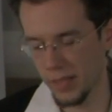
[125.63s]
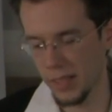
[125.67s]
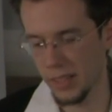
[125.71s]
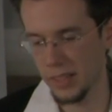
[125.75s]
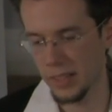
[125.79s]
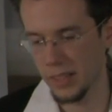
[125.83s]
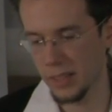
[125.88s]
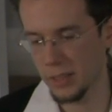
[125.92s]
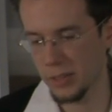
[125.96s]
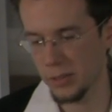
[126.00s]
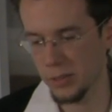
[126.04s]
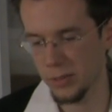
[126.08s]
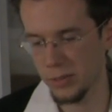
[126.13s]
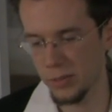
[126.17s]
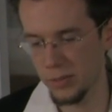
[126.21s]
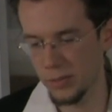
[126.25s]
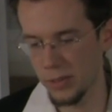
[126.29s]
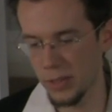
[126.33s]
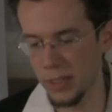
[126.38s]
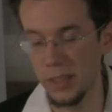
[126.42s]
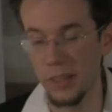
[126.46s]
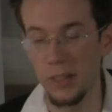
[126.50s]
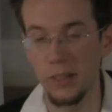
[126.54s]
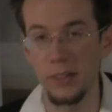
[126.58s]
in this
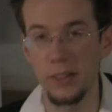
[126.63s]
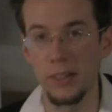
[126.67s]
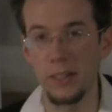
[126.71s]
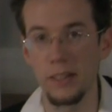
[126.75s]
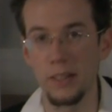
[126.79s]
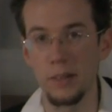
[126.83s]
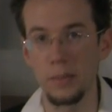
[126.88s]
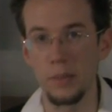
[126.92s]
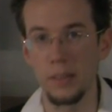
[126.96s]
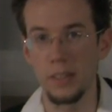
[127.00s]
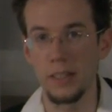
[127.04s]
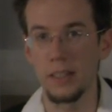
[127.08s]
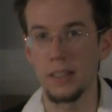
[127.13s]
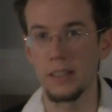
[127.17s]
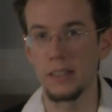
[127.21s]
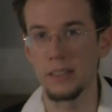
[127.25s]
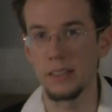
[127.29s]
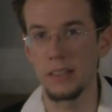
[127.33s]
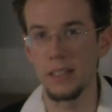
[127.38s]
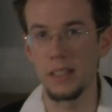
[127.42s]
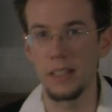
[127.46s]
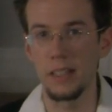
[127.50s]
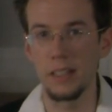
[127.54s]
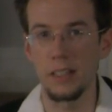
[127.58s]
video here
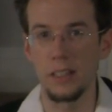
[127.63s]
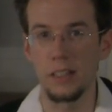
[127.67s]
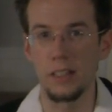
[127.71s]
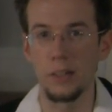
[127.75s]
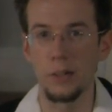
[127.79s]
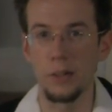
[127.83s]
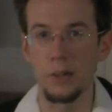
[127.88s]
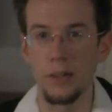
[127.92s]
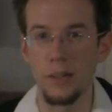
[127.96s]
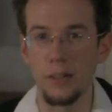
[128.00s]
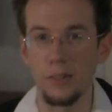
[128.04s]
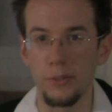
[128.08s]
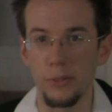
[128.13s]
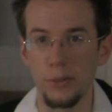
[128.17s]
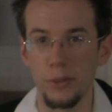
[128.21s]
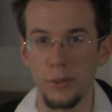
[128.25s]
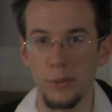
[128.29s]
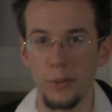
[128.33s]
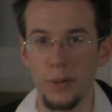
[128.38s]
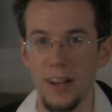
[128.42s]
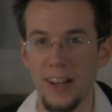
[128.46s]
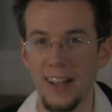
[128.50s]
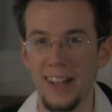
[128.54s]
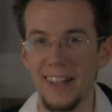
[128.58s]
because it could go on for
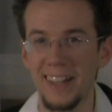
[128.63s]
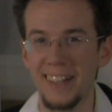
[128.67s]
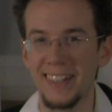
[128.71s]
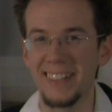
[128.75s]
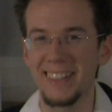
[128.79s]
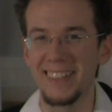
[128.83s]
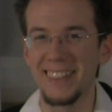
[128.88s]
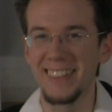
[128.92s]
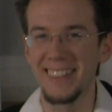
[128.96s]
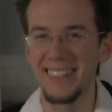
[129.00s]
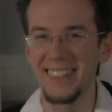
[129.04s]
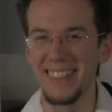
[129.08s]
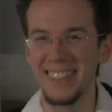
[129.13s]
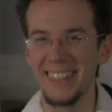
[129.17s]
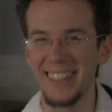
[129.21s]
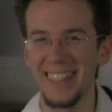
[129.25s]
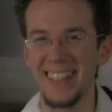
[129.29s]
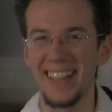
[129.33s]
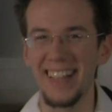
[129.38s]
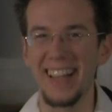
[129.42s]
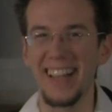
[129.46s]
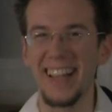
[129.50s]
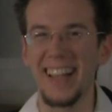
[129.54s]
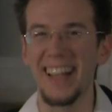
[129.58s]
a while.
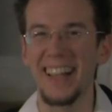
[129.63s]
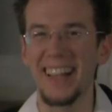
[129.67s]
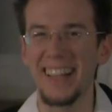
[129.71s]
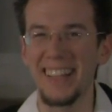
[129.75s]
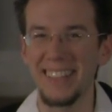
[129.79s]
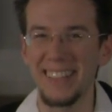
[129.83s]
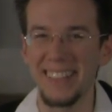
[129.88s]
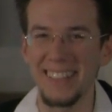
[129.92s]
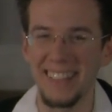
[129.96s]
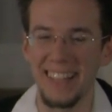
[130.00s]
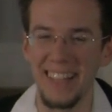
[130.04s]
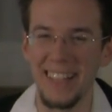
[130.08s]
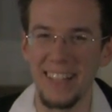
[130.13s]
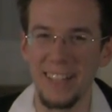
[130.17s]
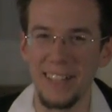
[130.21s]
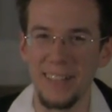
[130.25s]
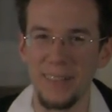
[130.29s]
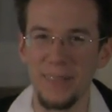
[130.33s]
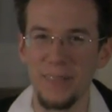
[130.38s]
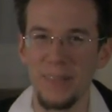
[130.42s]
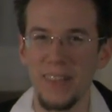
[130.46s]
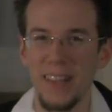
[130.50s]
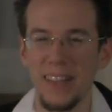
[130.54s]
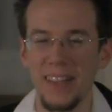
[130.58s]
And
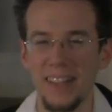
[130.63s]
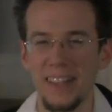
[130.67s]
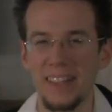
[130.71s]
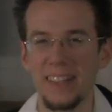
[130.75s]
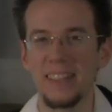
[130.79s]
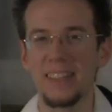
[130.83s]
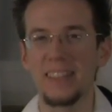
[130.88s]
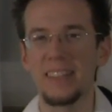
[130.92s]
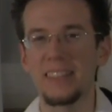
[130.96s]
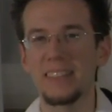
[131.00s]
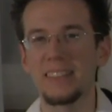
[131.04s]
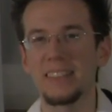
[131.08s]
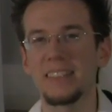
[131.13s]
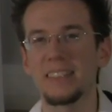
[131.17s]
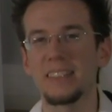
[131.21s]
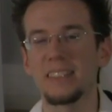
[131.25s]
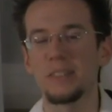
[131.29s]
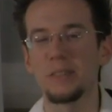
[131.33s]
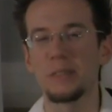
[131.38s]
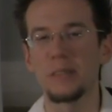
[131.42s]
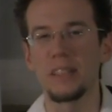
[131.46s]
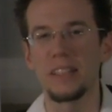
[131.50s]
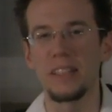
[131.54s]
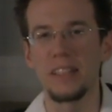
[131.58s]
this
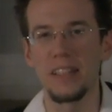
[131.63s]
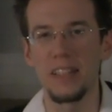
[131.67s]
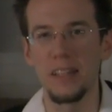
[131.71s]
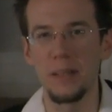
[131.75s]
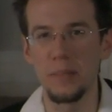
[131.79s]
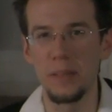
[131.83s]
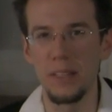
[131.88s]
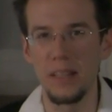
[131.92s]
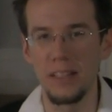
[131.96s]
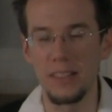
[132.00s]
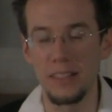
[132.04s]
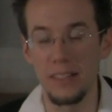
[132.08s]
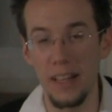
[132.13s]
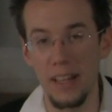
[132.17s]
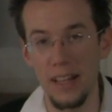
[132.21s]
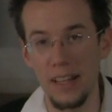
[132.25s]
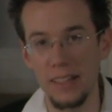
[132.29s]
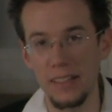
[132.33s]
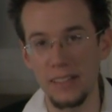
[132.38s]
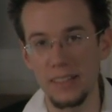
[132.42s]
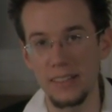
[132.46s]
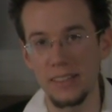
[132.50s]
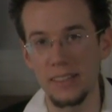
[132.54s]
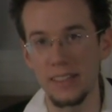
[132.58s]
isn't really going to be a
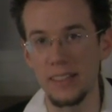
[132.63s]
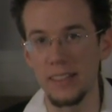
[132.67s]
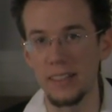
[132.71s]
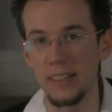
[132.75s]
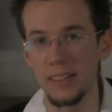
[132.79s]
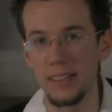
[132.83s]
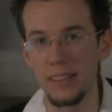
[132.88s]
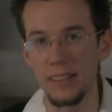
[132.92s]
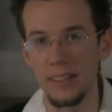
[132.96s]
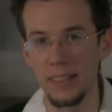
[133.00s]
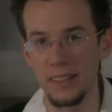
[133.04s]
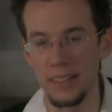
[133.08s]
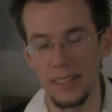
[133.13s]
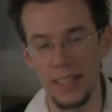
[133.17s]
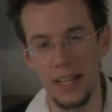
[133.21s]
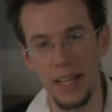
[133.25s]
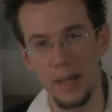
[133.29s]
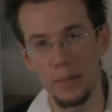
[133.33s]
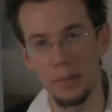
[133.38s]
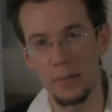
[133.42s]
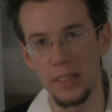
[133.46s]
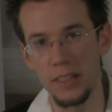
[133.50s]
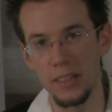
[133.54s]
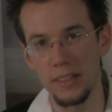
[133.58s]
test in the
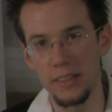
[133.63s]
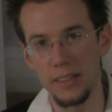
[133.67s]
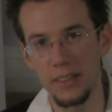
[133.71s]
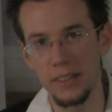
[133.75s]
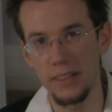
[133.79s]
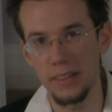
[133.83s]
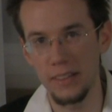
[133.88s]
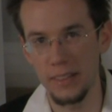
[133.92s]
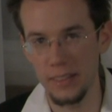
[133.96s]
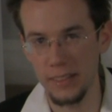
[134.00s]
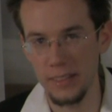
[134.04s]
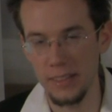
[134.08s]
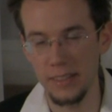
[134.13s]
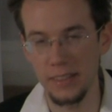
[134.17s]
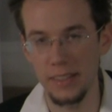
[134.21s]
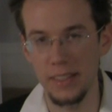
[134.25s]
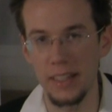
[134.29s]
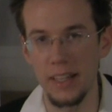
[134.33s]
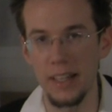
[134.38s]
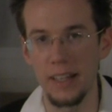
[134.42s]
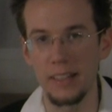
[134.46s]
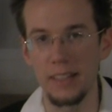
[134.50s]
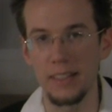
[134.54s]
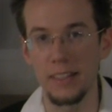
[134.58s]
exam either. This is
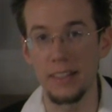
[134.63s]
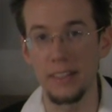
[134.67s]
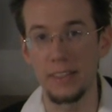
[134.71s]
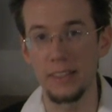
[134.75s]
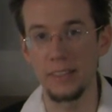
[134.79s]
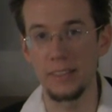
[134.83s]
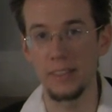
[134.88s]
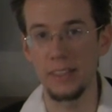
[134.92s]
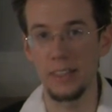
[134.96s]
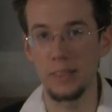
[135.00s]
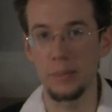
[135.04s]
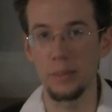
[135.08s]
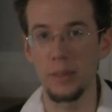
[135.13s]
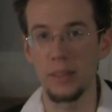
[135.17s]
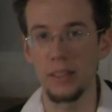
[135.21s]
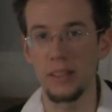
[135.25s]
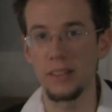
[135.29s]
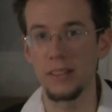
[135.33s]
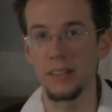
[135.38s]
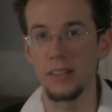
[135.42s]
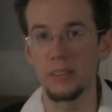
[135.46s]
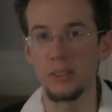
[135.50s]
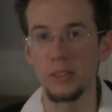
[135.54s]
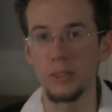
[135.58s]
again another
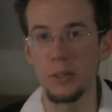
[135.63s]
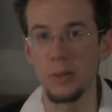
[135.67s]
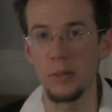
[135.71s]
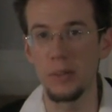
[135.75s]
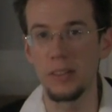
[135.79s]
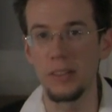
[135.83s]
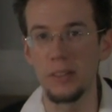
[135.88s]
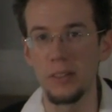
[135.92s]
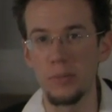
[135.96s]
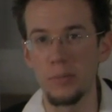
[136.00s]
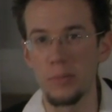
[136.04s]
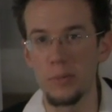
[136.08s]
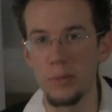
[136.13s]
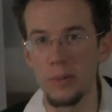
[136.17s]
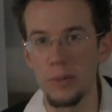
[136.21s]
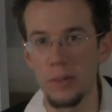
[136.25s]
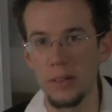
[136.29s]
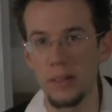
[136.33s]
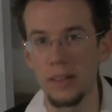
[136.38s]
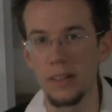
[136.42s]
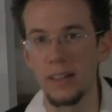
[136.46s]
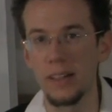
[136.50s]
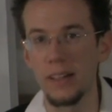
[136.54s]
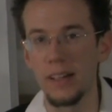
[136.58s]
tidbit showing you
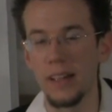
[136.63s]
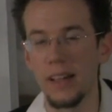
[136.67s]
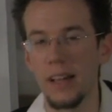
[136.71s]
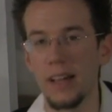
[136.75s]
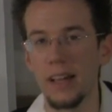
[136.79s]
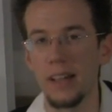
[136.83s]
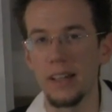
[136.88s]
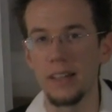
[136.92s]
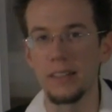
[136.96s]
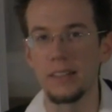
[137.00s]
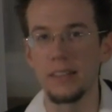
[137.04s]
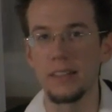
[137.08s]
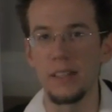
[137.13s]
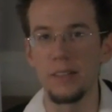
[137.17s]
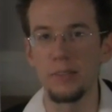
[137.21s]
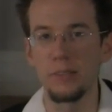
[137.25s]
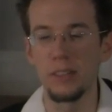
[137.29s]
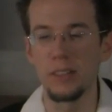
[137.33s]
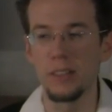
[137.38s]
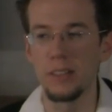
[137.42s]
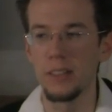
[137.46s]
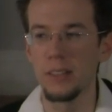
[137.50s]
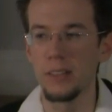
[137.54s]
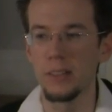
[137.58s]
more and
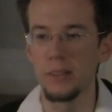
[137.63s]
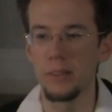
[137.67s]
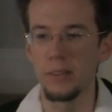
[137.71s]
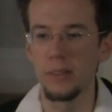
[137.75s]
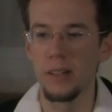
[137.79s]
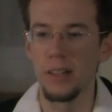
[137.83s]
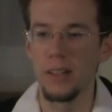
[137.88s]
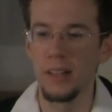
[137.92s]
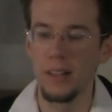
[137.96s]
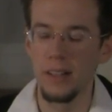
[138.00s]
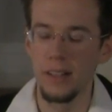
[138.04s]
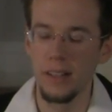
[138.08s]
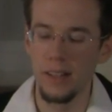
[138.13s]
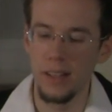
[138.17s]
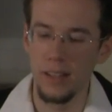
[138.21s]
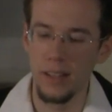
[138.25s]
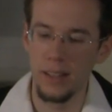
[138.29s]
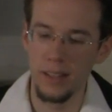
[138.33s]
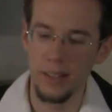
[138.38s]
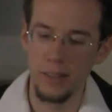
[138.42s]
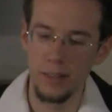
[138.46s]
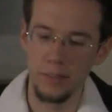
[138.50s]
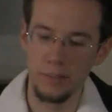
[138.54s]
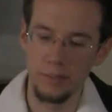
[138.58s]
giving you
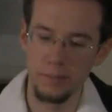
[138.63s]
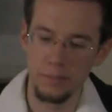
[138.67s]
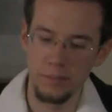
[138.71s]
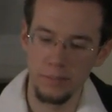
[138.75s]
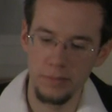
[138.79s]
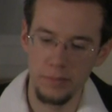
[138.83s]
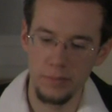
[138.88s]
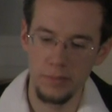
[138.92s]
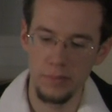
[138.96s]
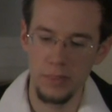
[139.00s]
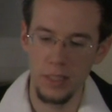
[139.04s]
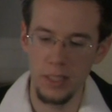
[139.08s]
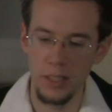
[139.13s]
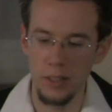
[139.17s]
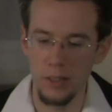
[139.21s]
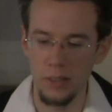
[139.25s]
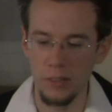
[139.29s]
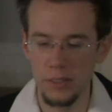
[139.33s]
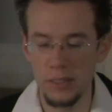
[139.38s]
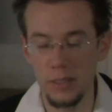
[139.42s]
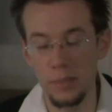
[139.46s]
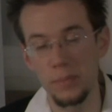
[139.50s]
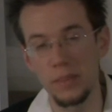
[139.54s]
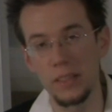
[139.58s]

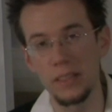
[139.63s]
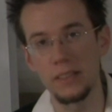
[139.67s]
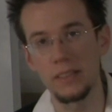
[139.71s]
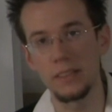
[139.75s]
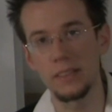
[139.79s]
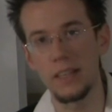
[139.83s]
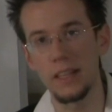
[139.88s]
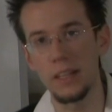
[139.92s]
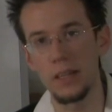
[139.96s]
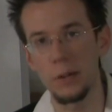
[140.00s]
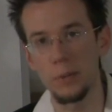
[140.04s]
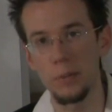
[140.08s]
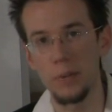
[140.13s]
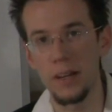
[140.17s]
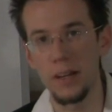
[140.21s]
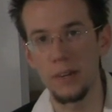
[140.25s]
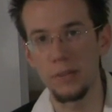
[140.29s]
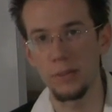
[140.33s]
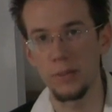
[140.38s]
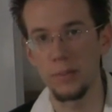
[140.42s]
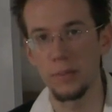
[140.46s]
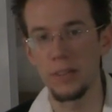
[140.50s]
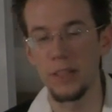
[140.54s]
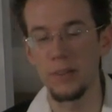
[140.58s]
something to take
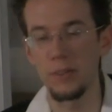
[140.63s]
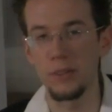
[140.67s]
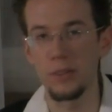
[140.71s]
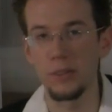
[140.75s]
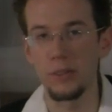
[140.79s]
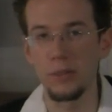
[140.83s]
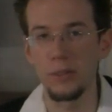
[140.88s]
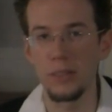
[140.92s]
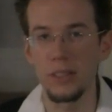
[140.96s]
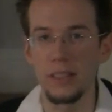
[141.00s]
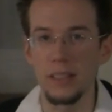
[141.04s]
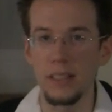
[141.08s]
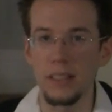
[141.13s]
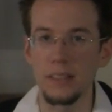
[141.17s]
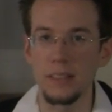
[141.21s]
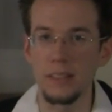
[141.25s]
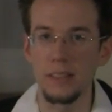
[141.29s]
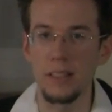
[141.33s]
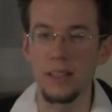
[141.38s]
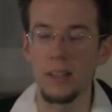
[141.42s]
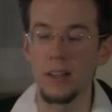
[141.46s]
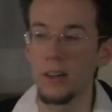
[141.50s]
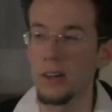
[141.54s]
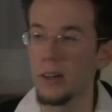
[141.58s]
away from level 3 that's
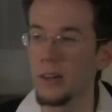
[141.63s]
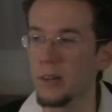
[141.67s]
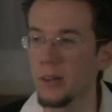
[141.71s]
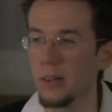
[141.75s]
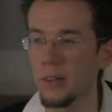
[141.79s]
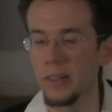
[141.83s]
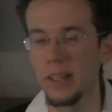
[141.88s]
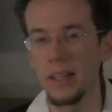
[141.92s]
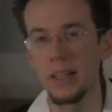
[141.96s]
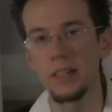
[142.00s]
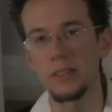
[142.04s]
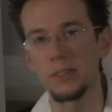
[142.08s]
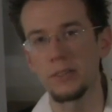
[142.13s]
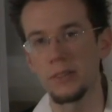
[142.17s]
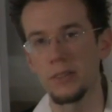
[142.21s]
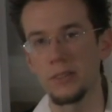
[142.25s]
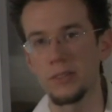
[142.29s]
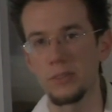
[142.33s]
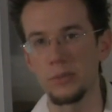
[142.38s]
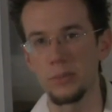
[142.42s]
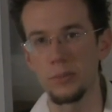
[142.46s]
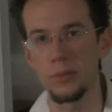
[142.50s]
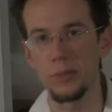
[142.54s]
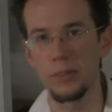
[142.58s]
like, oh, okay, so
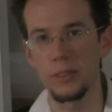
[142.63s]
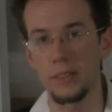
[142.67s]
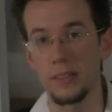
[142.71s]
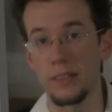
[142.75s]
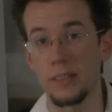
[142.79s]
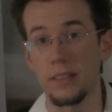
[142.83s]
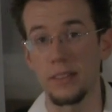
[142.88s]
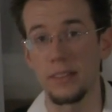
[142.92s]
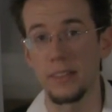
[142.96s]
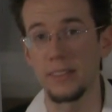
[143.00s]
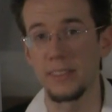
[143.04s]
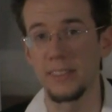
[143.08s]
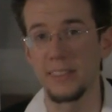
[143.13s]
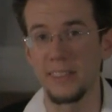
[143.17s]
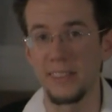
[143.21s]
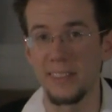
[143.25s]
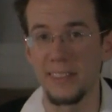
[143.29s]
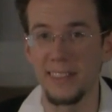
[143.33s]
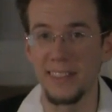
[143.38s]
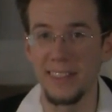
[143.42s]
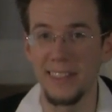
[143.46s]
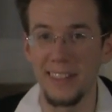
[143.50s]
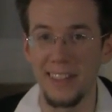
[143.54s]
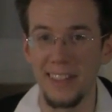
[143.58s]
there's more to this.
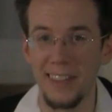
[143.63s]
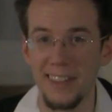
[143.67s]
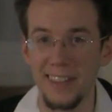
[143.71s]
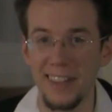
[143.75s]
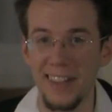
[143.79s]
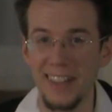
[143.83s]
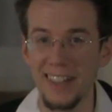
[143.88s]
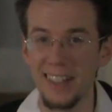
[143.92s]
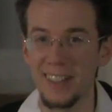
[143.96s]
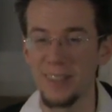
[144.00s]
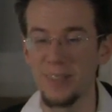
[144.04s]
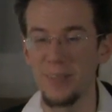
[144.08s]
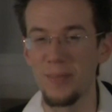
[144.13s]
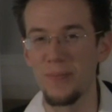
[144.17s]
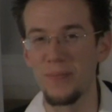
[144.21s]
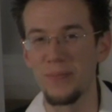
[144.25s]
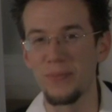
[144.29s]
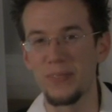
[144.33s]
Alright?